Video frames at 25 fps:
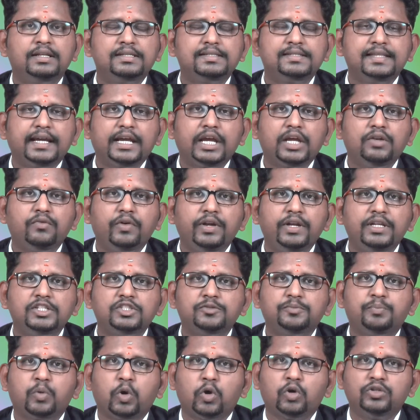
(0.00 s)
The second one
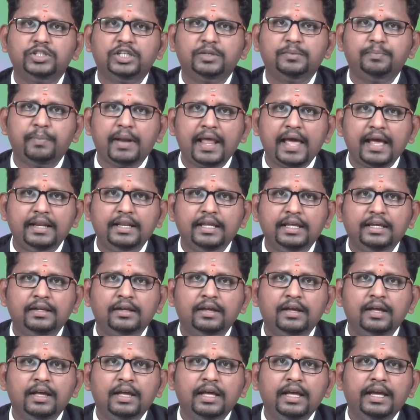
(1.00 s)
is project
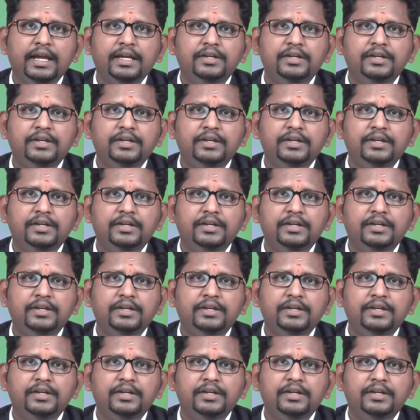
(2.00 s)
planning.